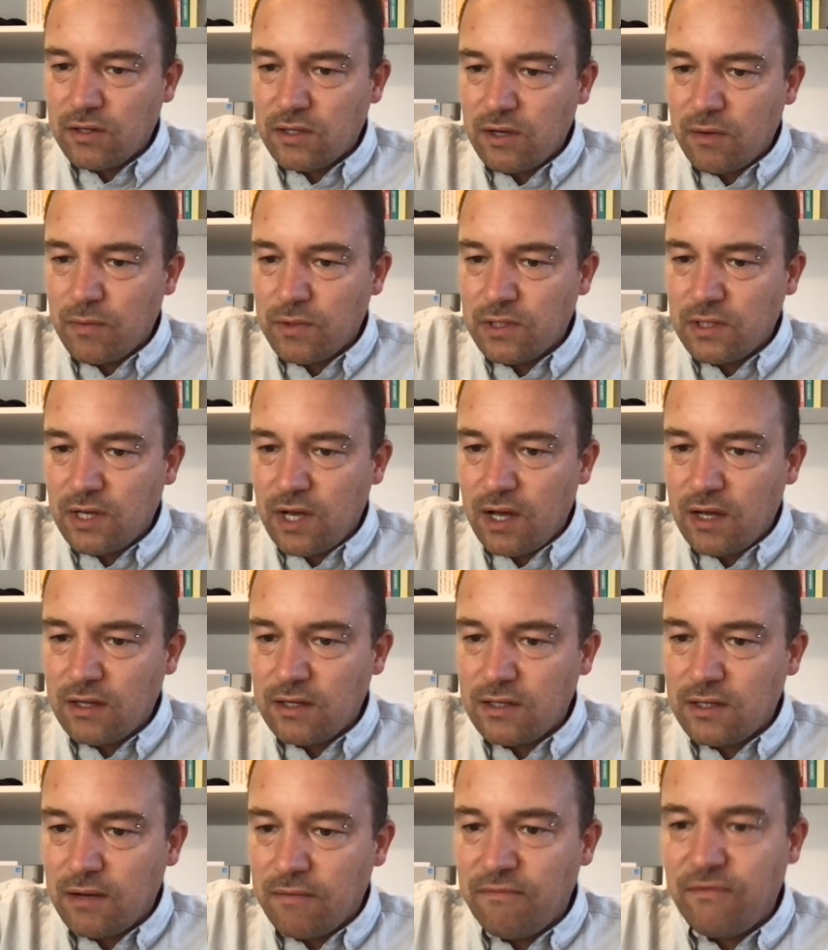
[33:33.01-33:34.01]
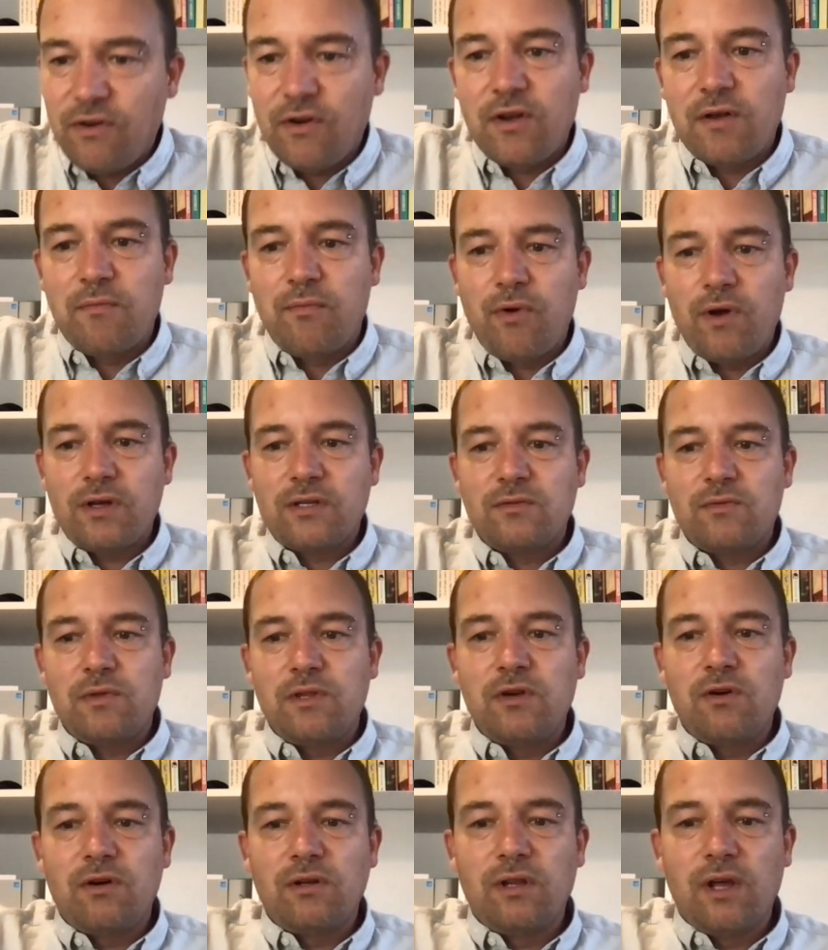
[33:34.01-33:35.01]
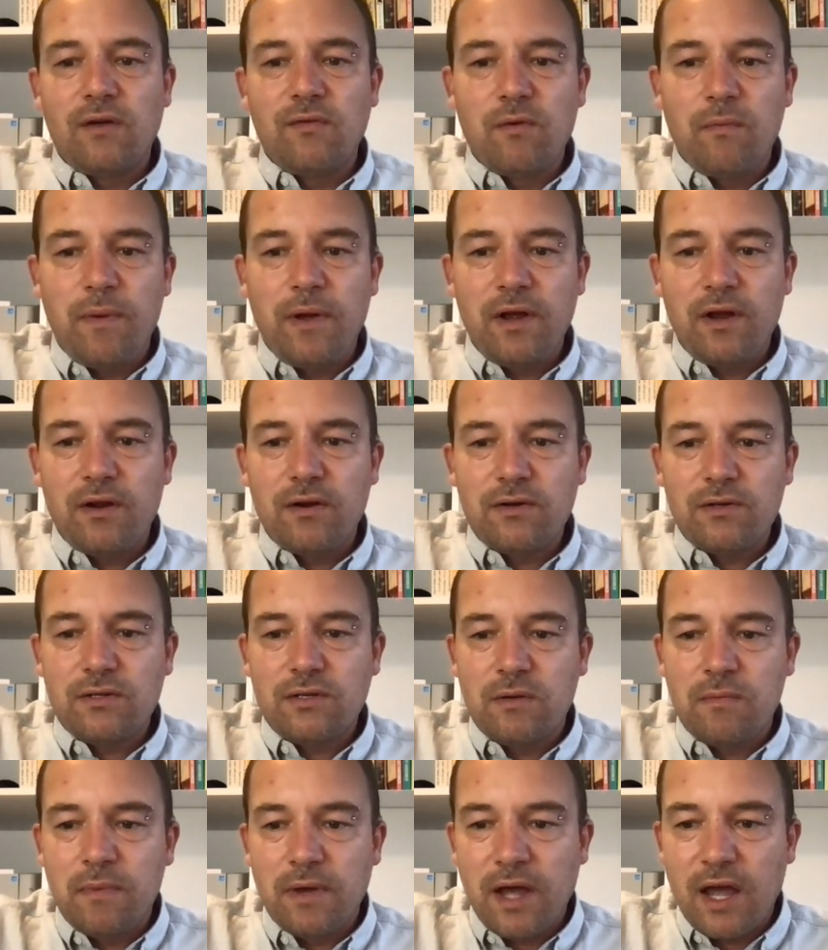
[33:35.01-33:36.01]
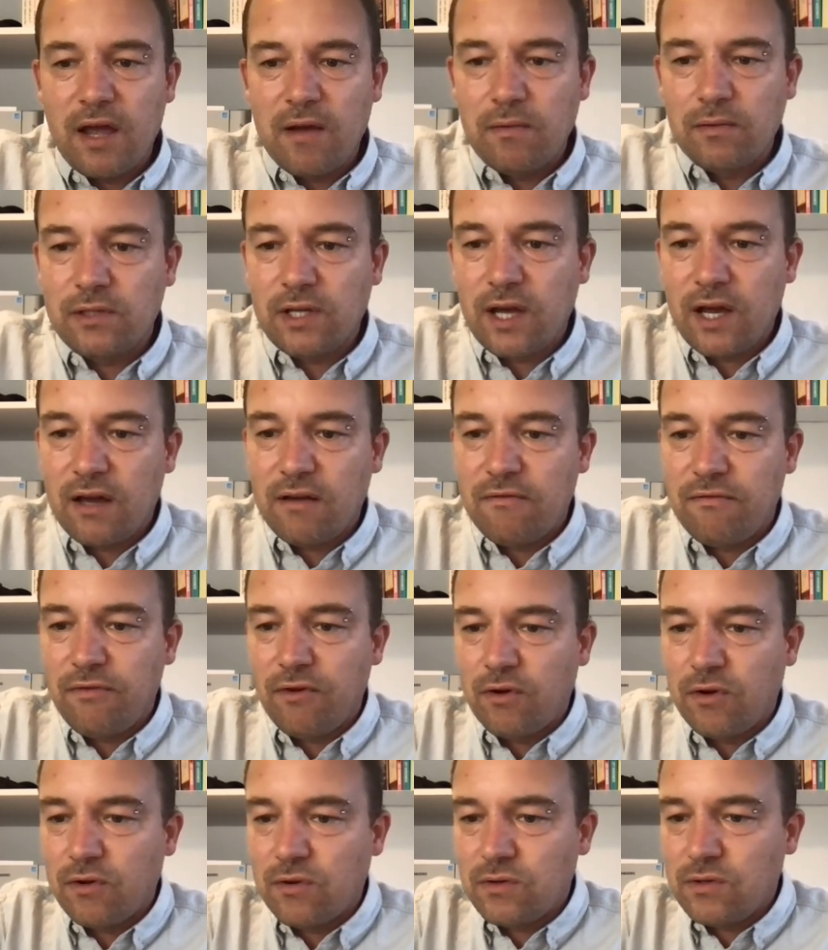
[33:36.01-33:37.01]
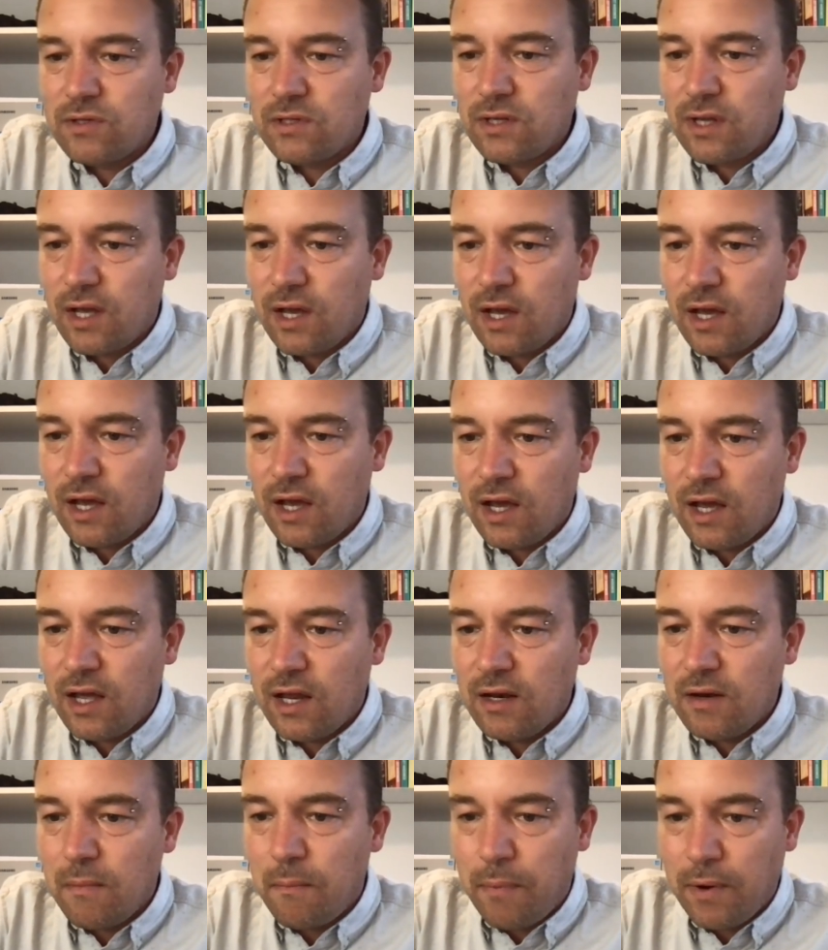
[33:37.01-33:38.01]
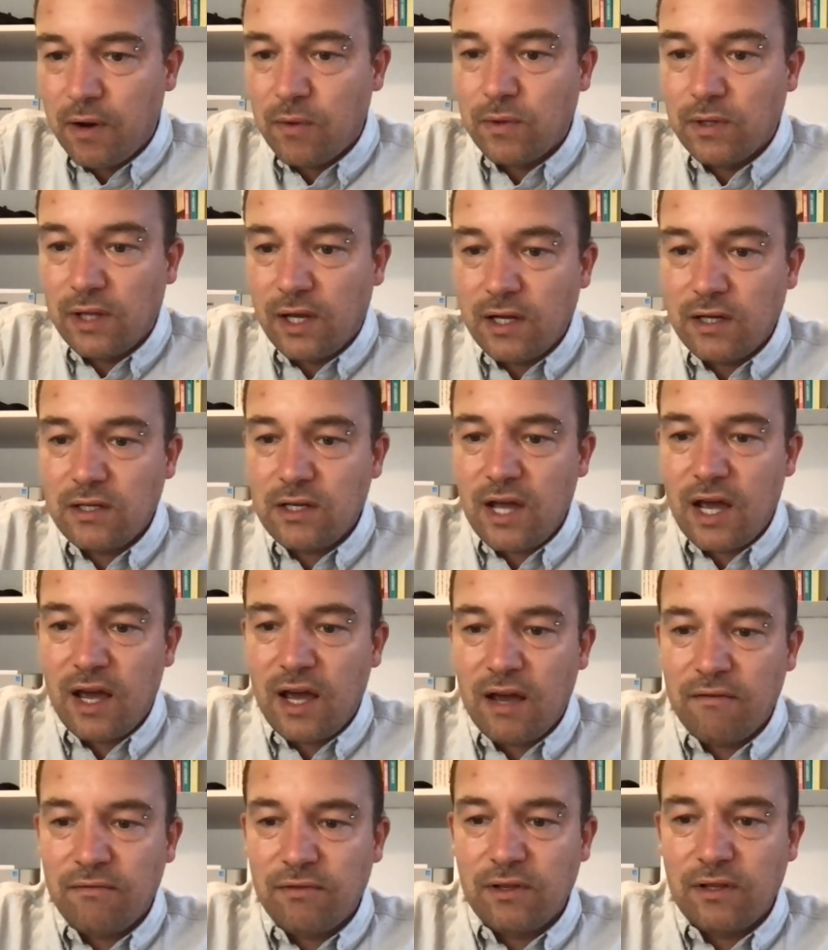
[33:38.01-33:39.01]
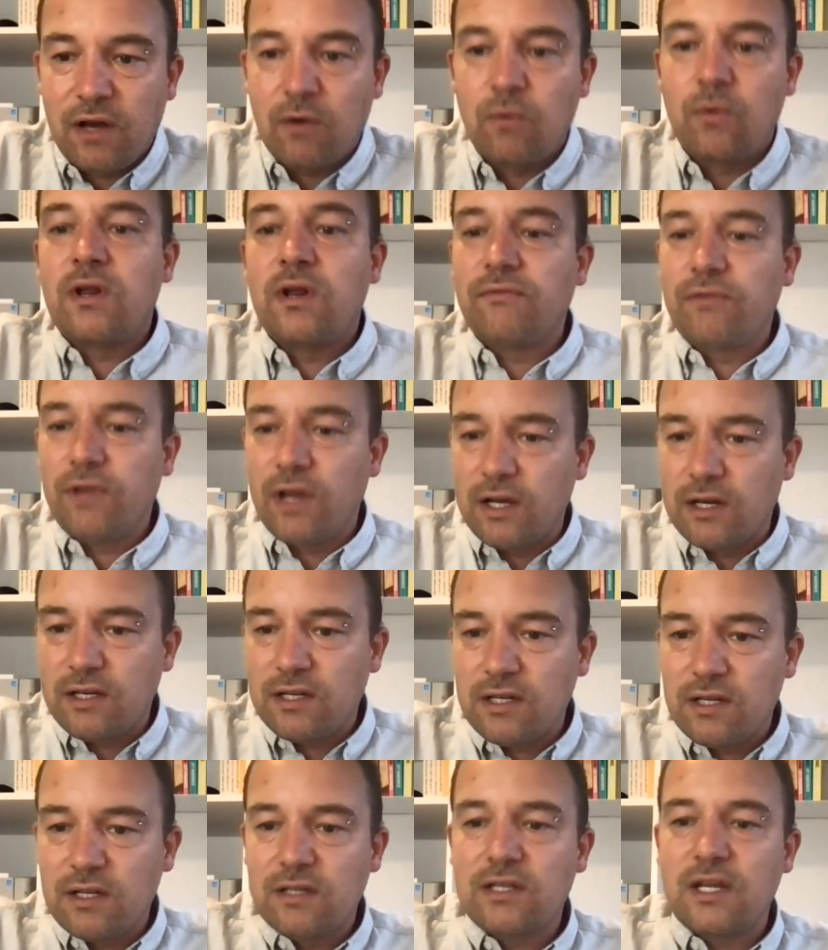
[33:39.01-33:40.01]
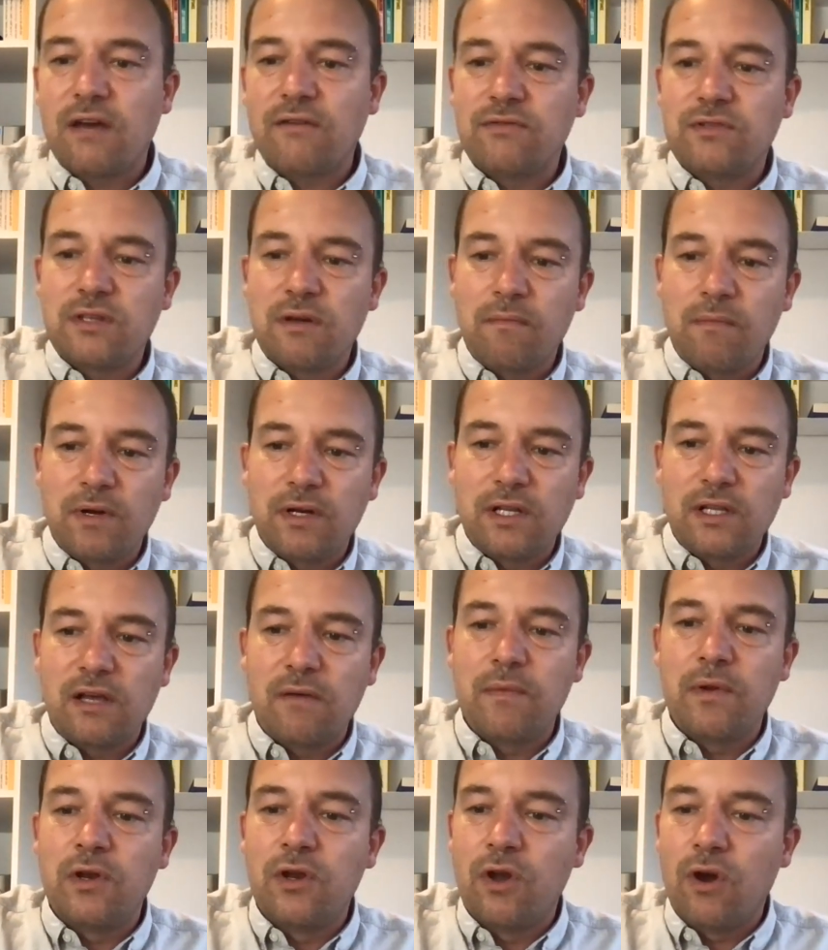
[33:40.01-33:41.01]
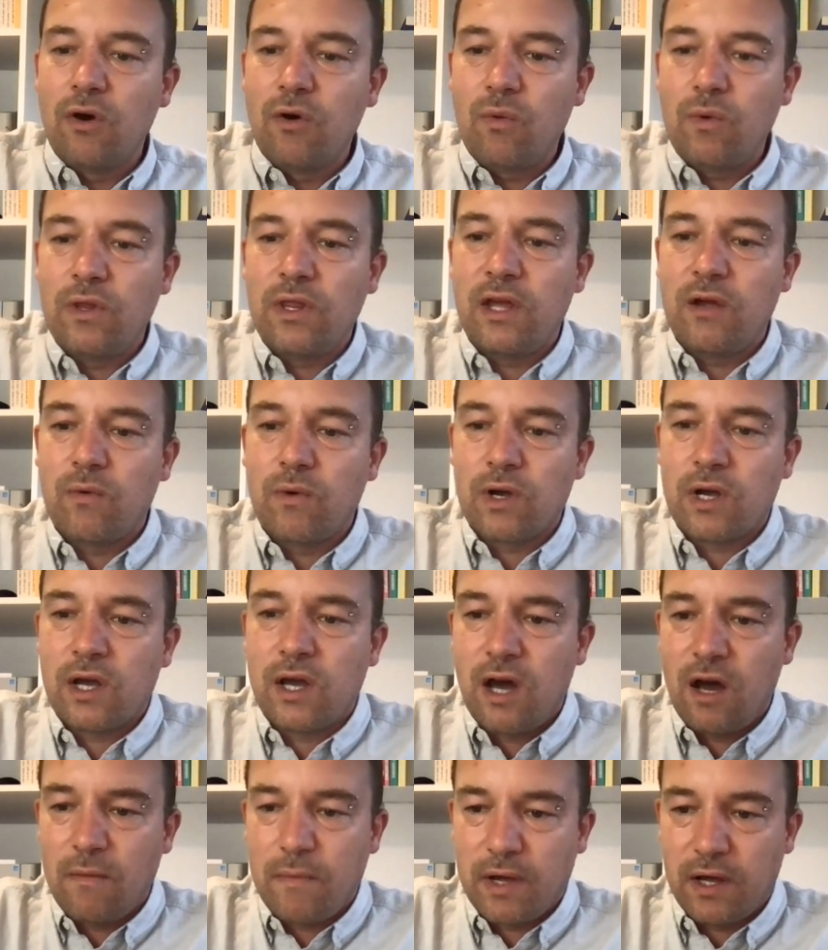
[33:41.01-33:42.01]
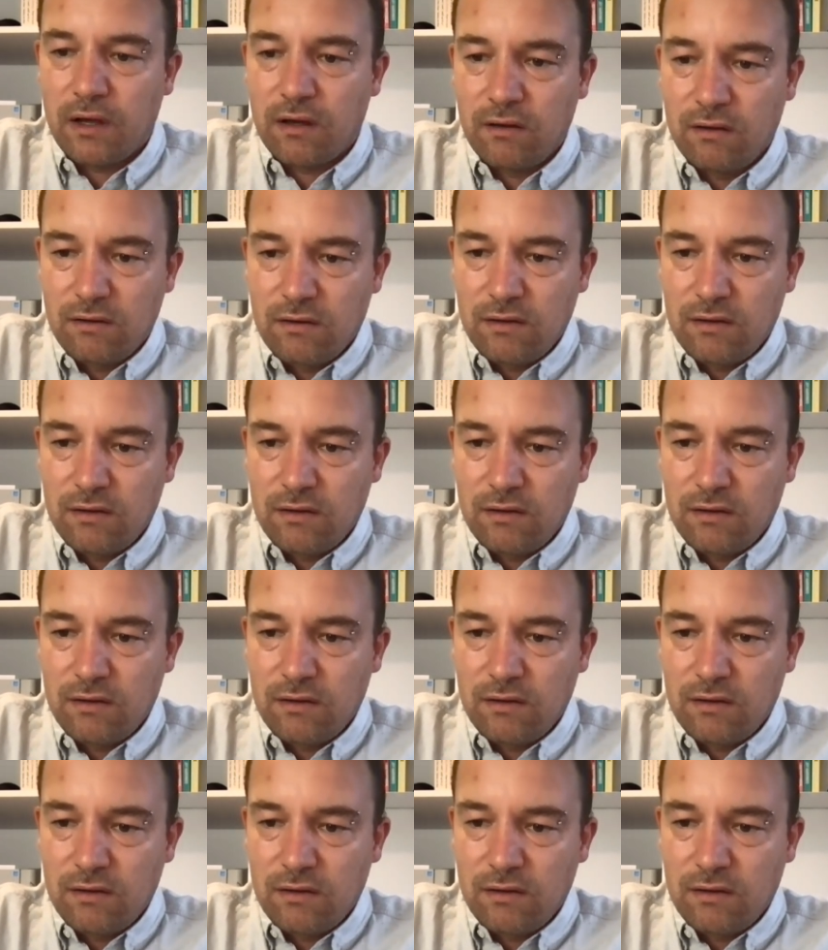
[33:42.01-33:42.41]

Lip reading: Someone says, I'm very impressed with the online repairs and being able to add photos, but I would have liked to have somebody let me know when they were coming.